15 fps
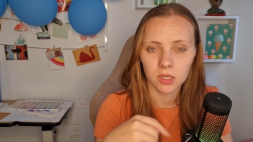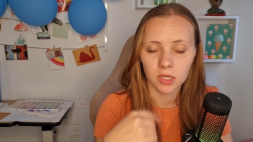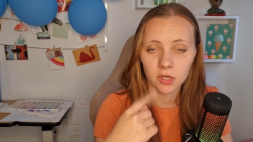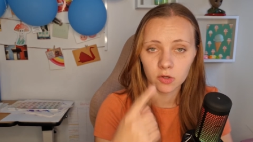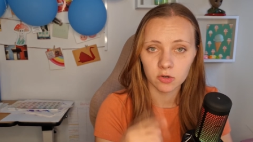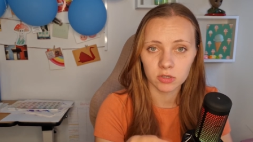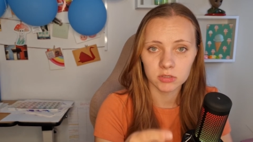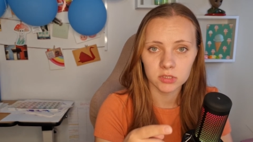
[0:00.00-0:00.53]

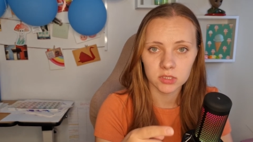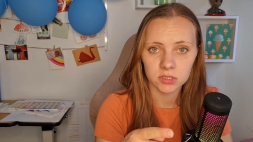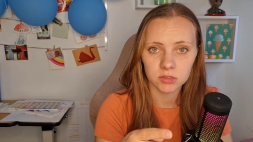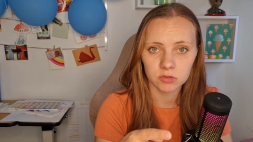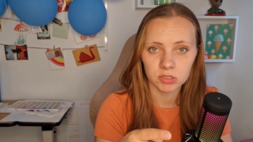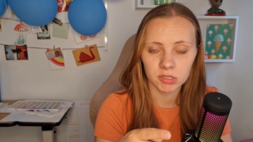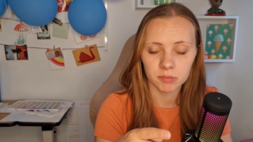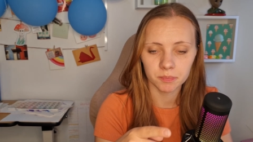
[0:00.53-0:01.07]
across the
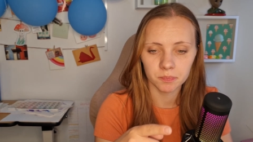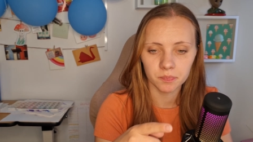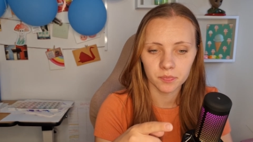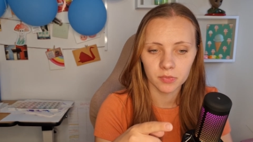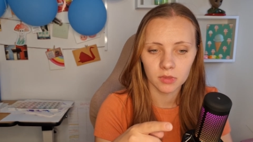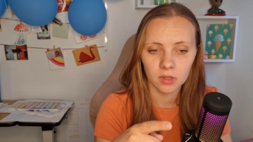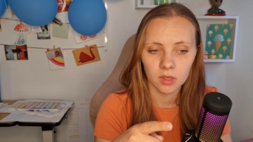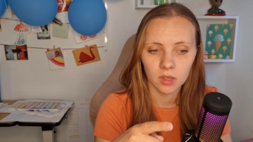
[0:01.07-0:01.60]
street,
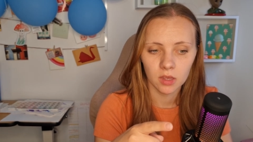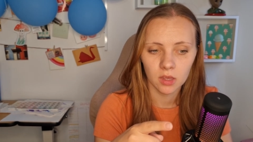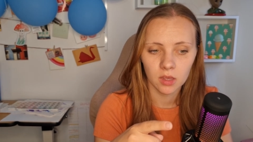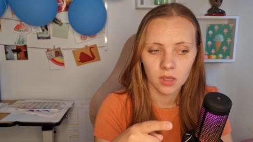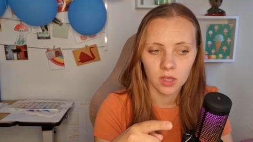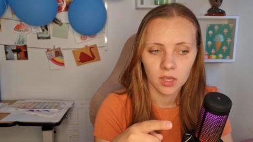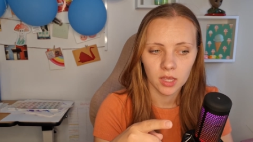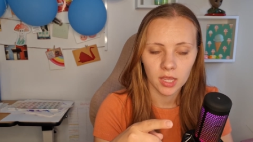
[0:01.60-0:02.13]

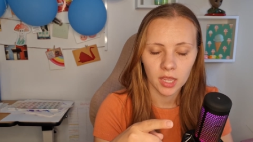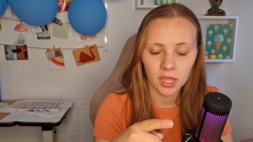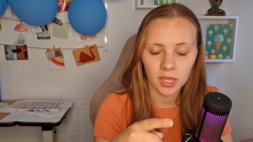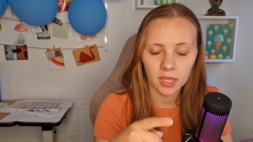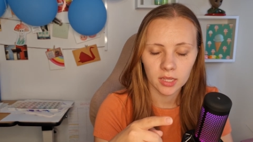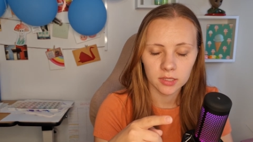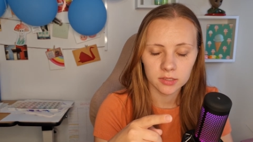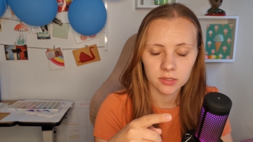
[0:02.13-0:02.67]

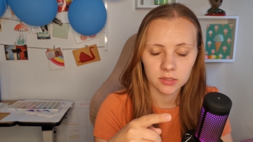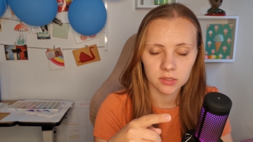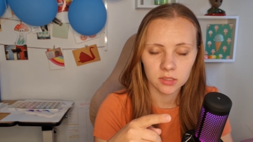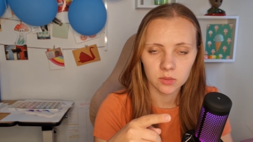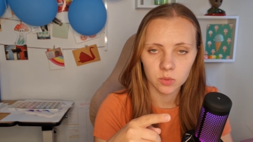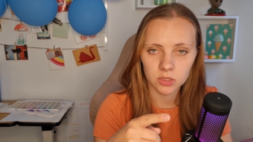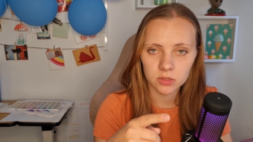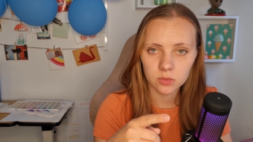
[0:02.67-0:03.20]
and
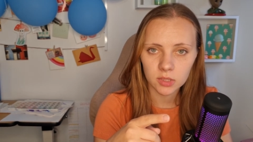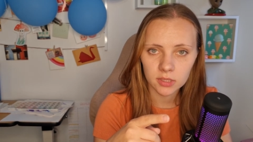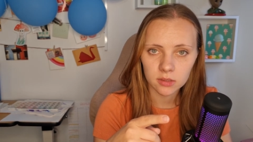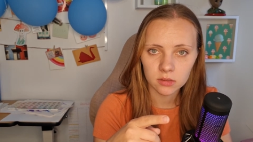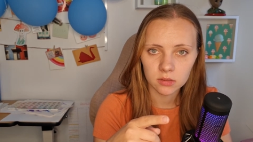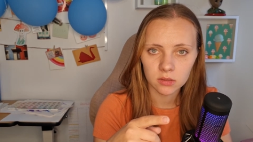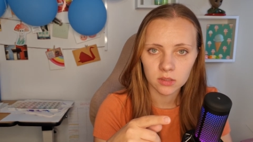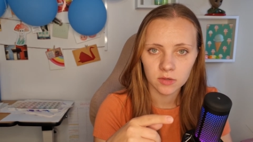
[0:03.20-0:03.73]
it was quite
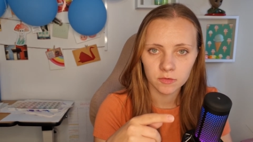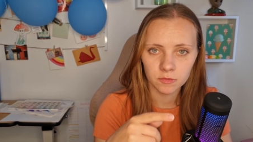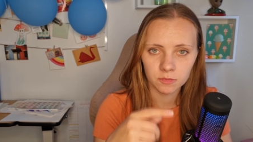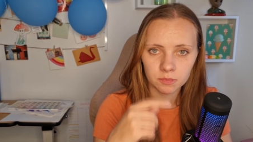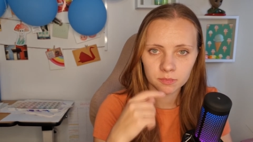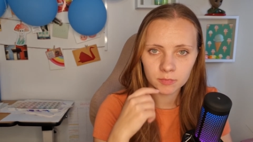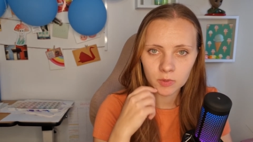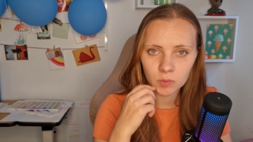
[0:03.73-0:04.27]
a
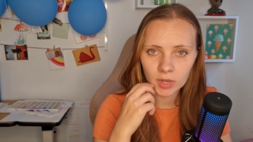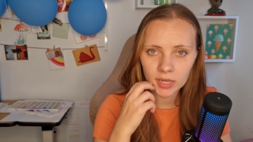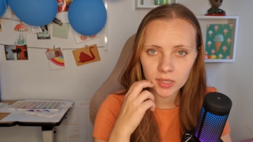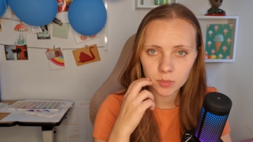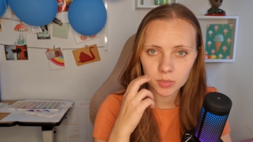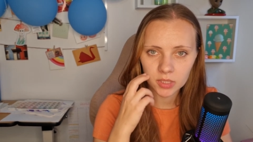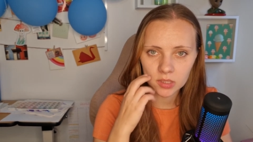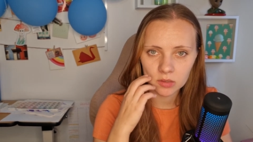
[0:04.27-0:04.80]
quite
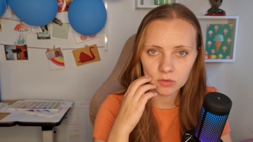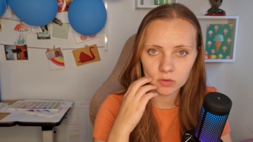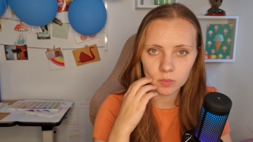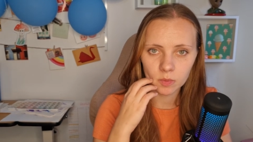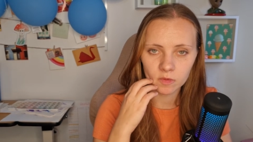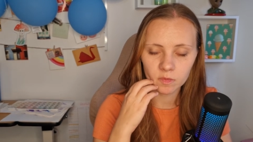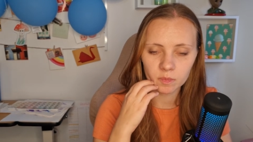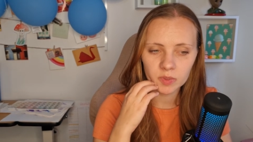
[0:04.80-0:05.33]
a big
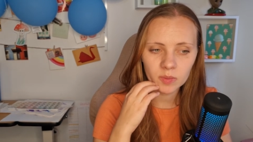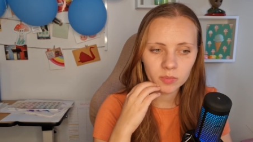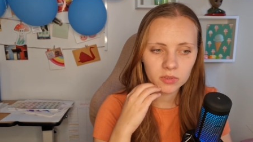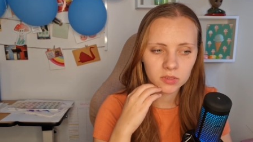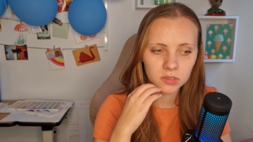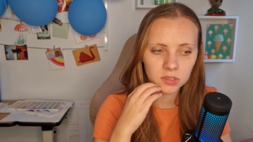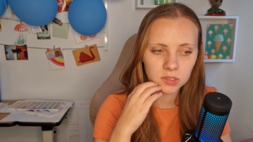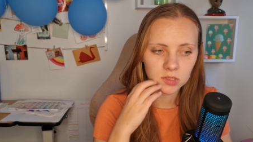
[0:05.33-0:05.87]
group of
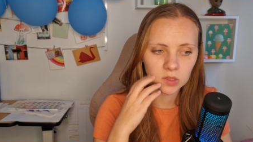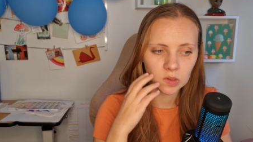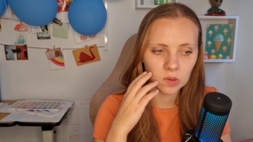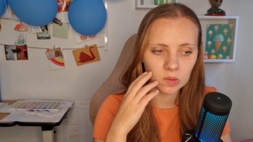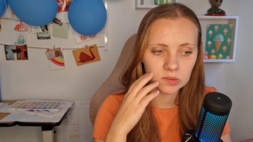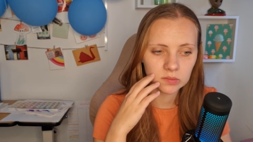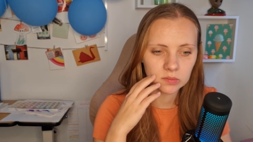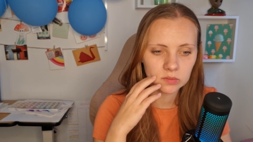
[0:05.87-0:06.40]
people.
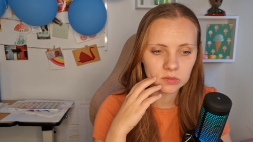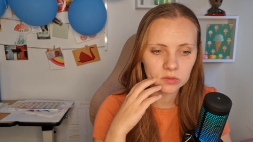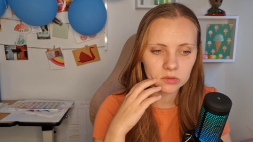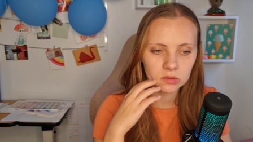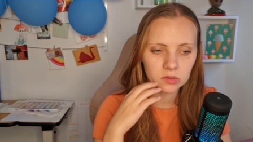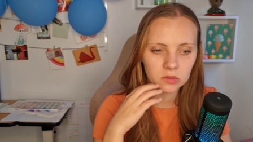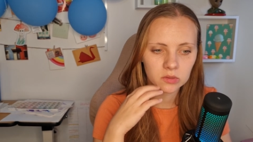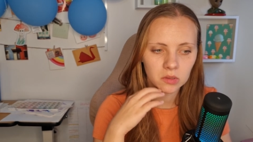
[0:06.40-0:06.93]
So
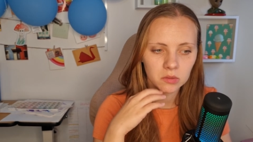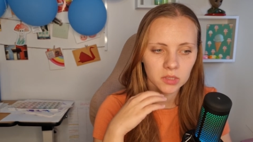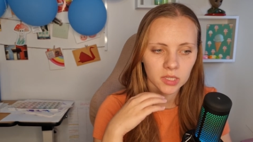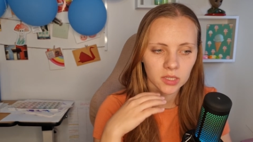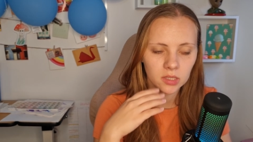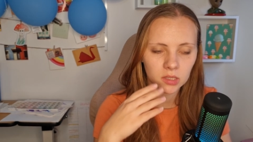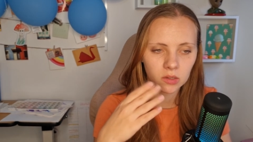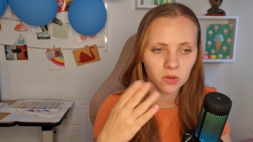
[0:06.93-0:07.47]
you know,
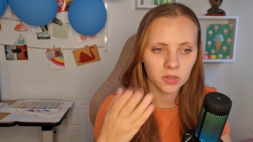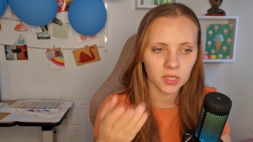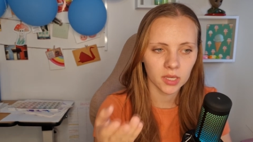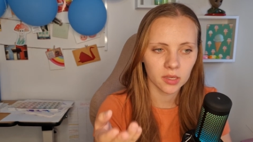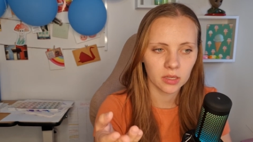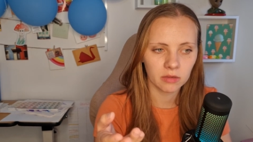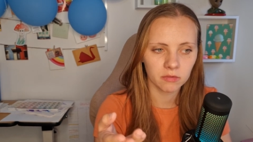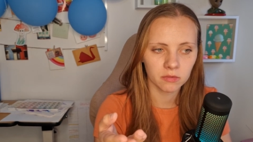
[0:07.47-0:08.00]
like
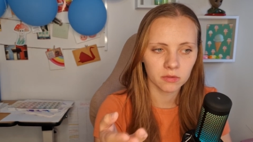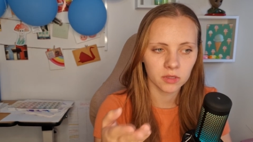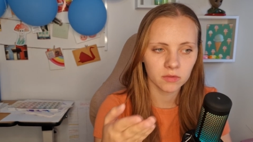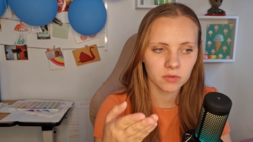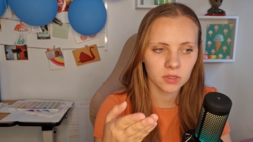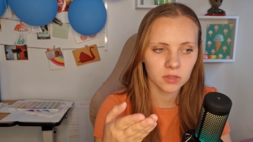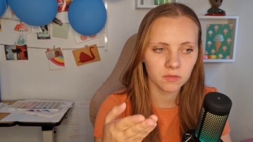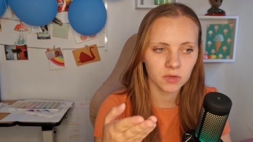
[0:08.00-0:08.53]
okay,
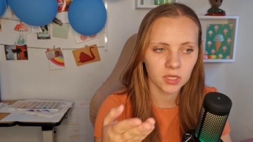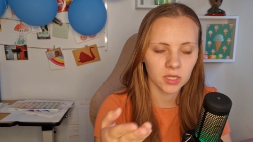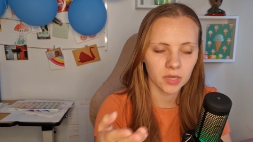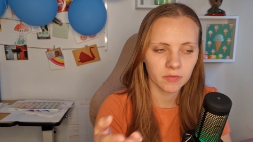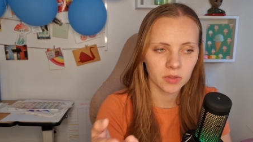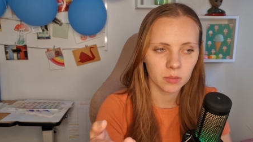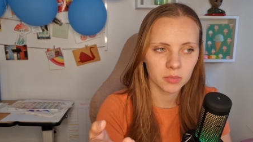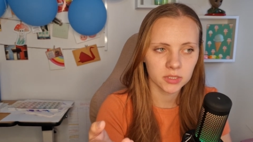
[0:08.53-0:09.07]
even if I
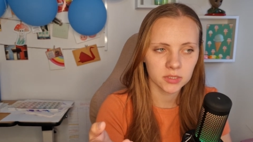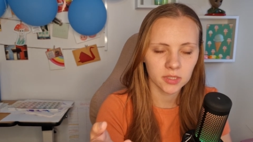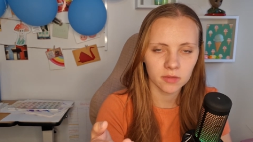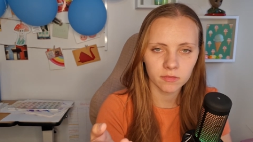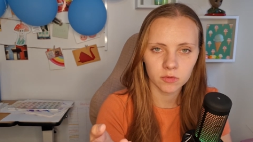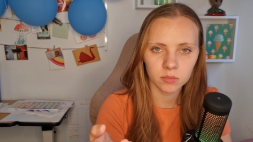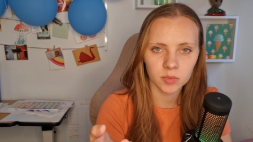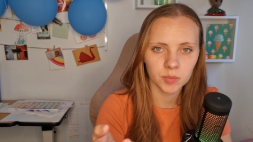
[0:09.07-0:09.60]
gave him my cell
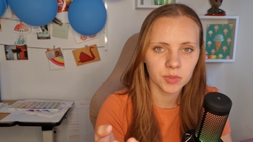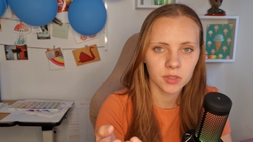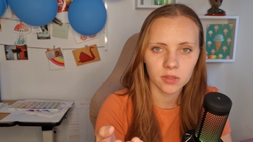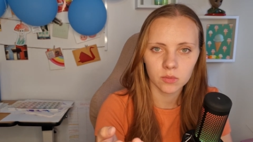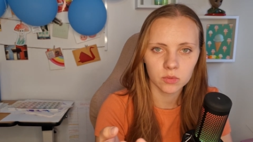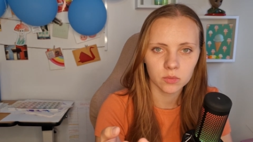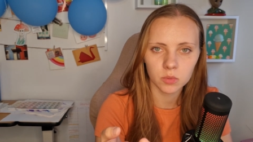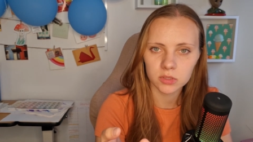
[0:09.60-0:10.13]
phone, maybe
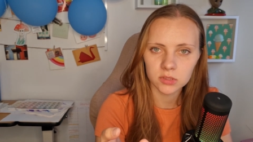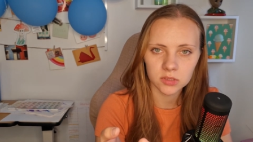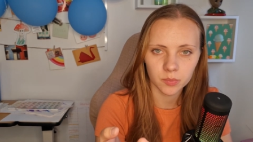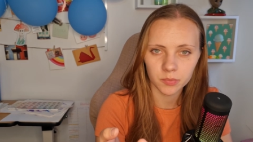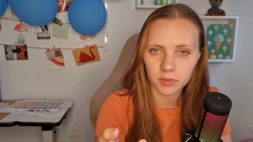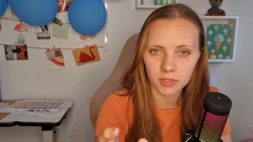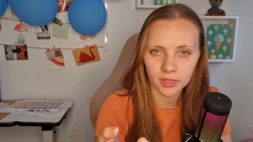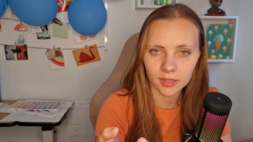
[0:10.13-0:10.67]
he would want
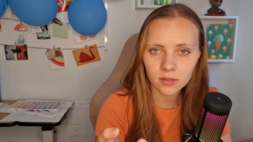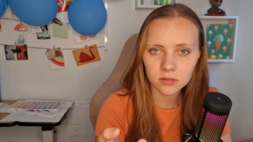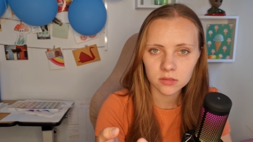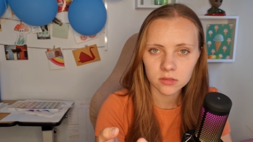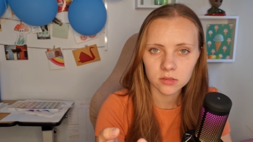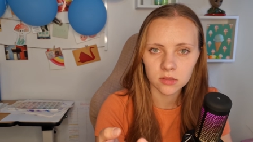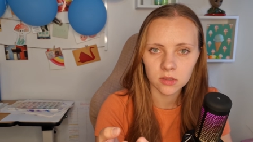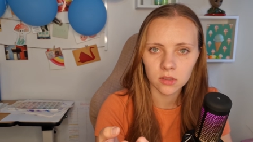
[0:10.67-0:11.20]
something else